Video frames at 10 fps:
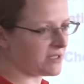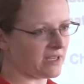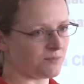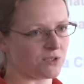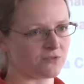
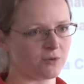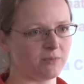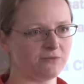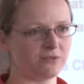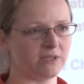statements
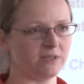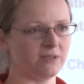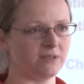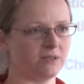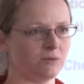from
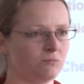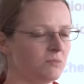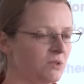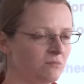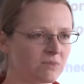every
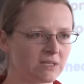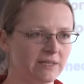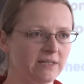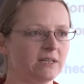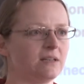
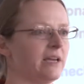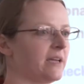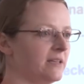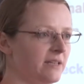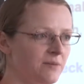clinical,
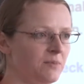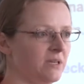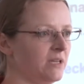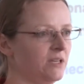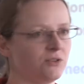
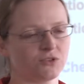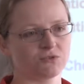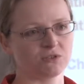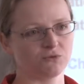academic, industry